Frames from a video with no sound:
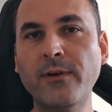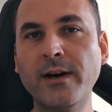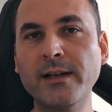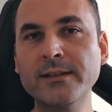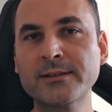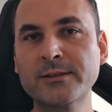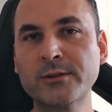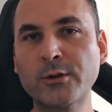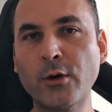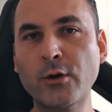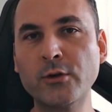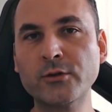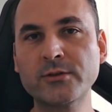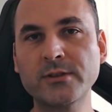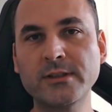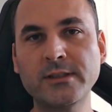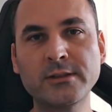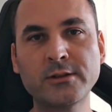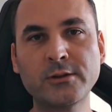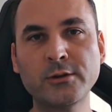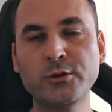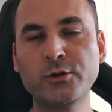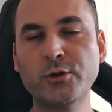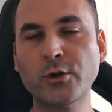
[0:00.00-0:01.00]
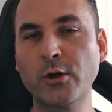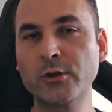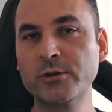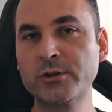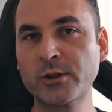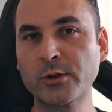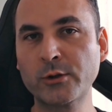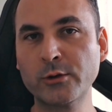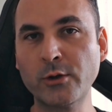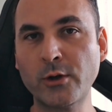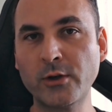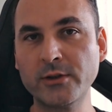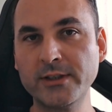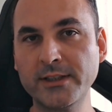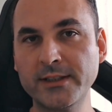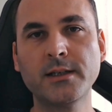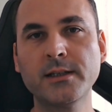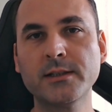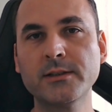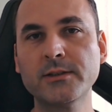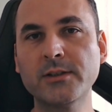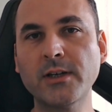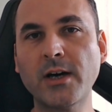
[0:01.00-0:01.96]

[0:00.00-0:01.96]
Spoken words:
One turns into George Clooney,